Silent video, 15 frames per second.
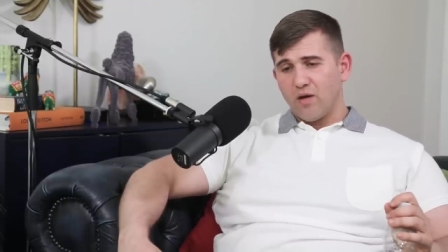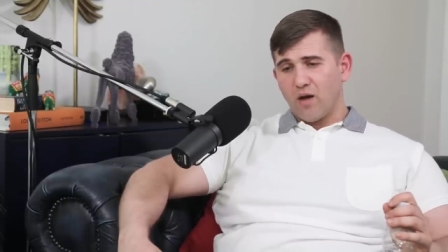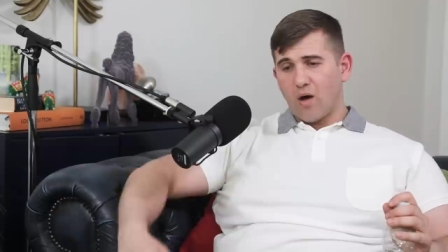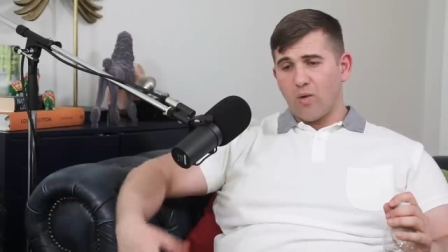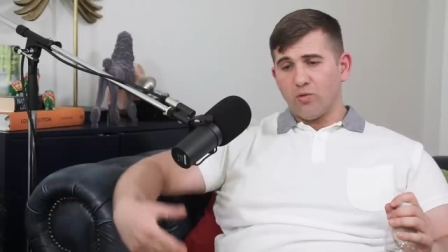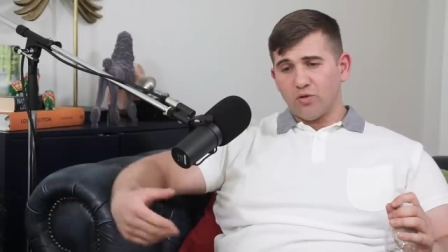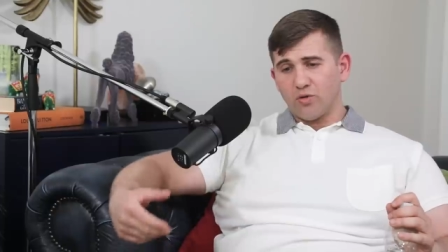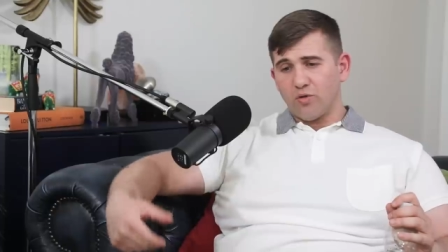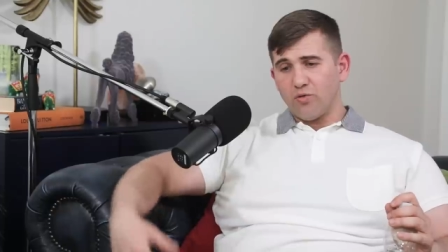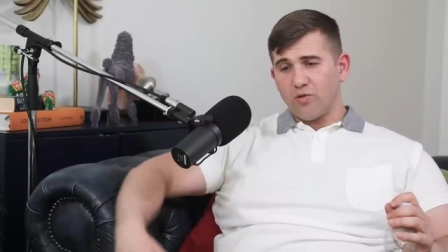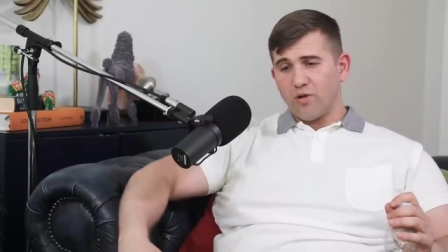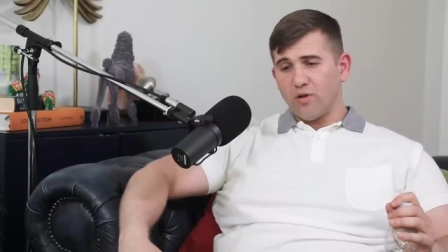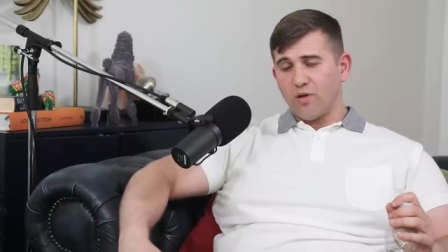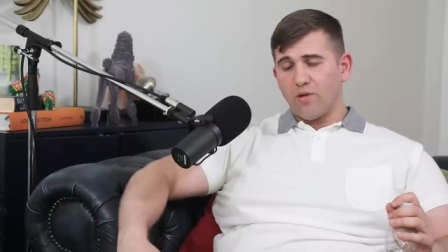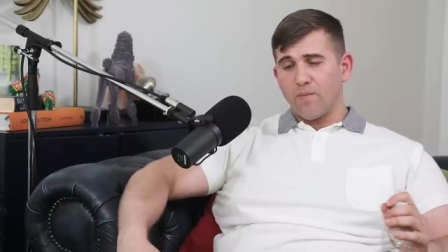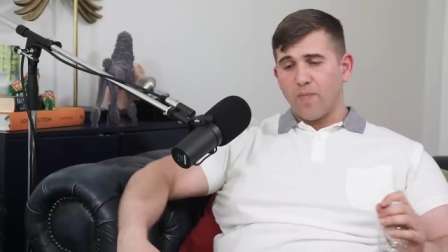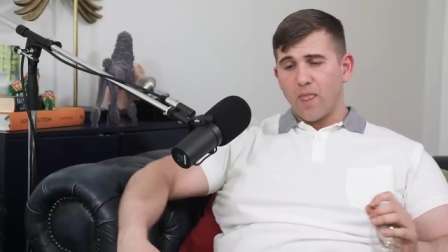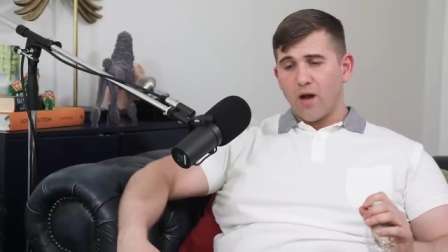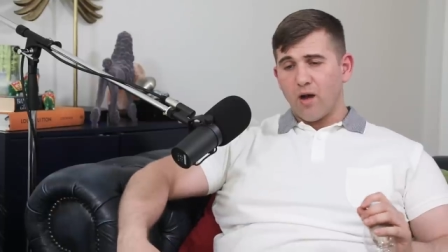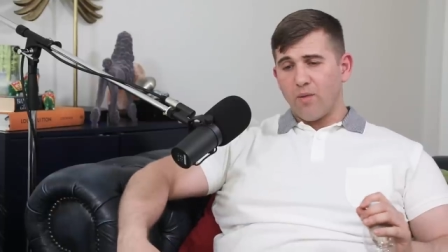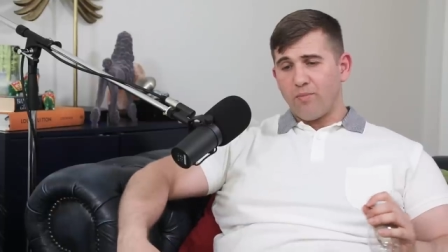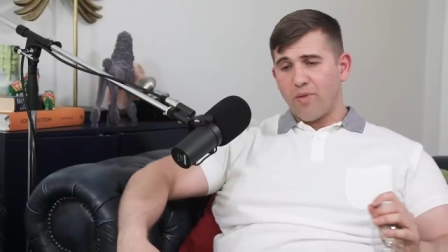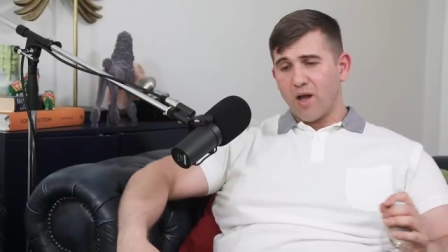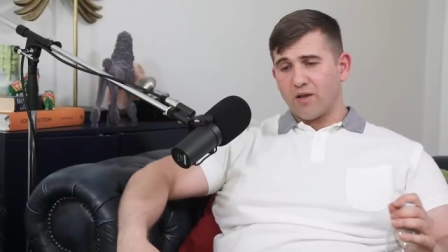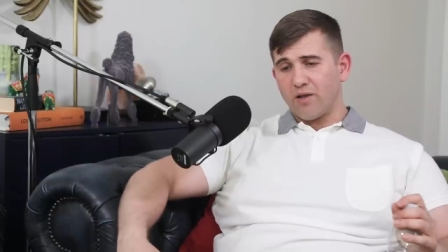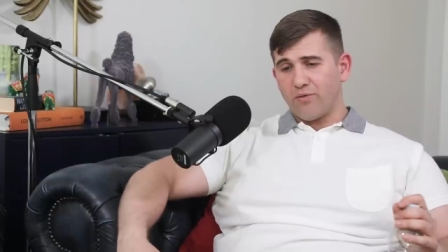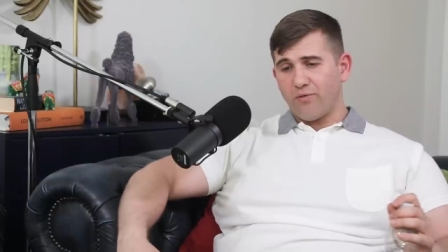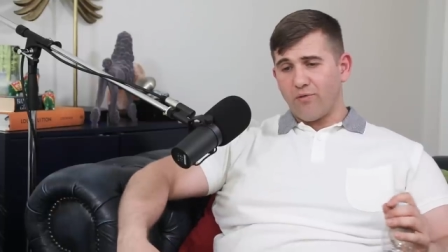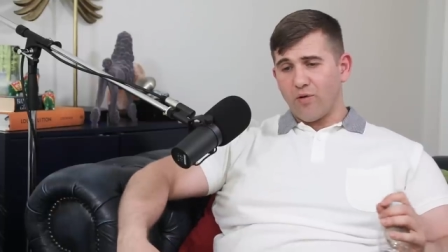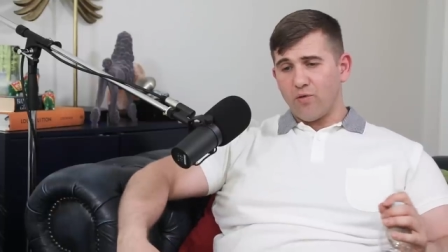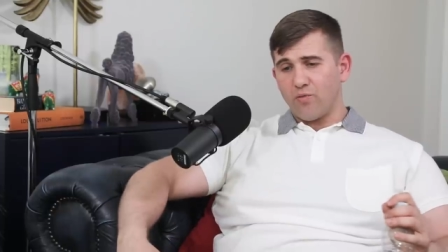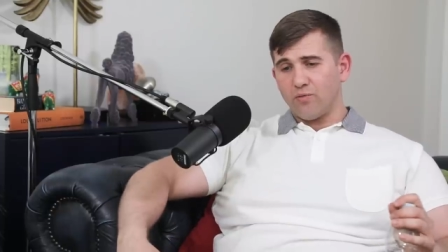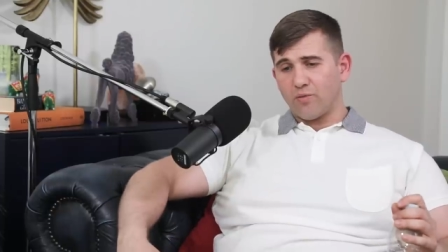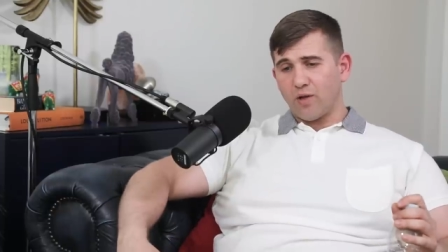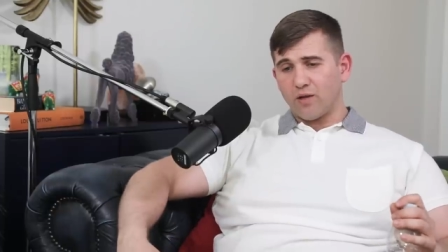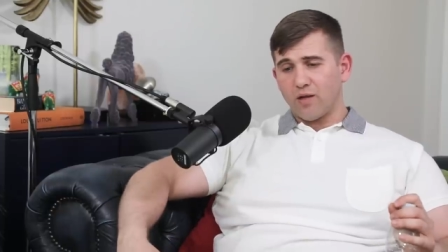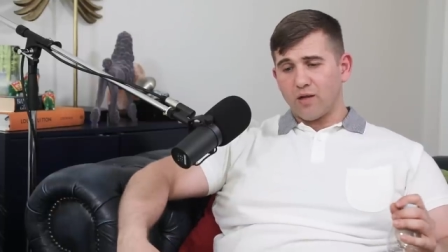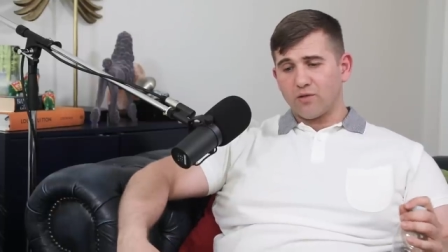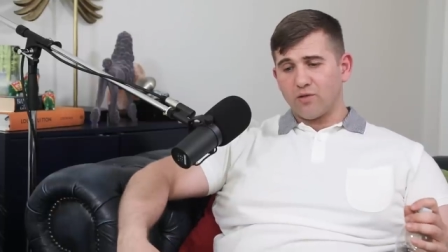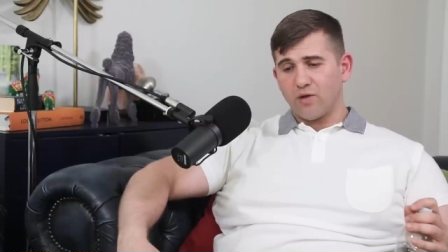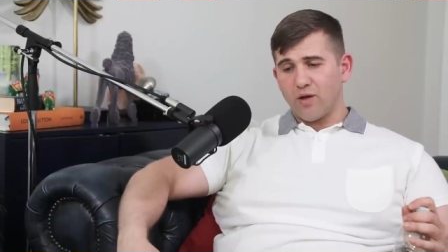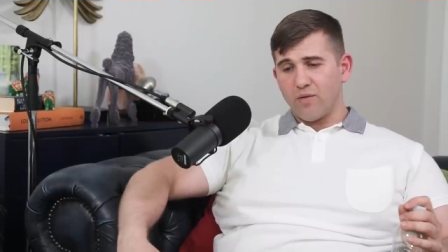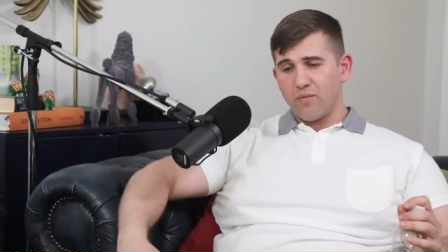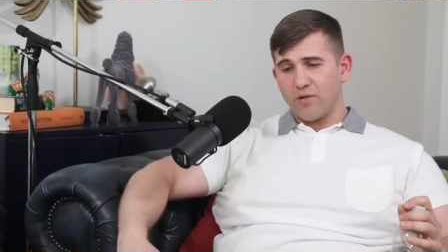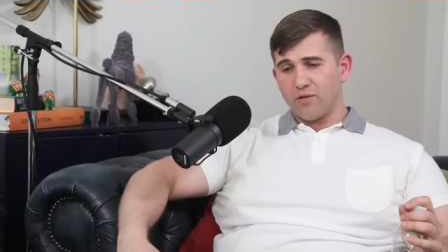I was doing a packet phone at that time,